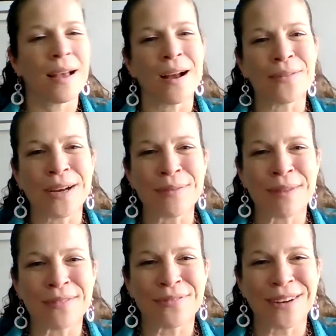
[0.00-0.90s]
All right,
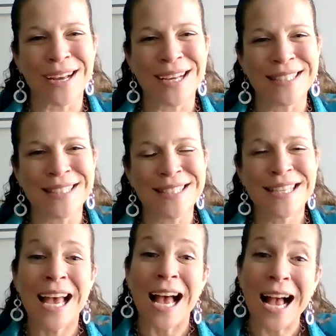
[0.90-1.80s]
my
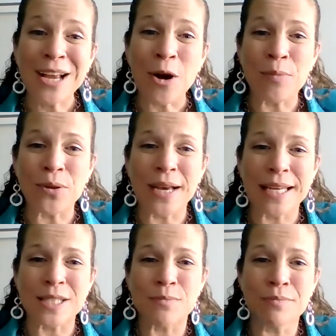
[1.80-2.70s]
friends. I hope you
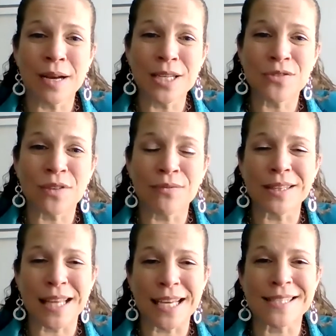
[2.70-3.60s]
had as much fun
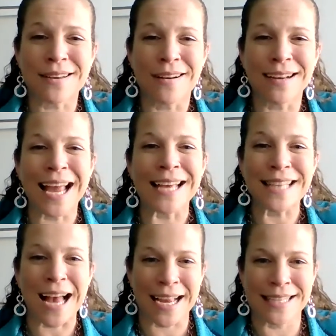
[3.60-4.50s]
with that song as
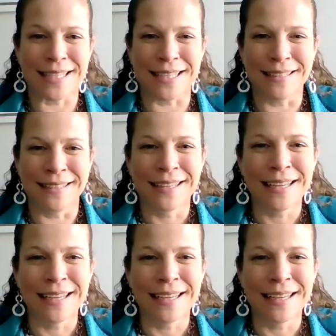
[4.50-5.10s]
I did.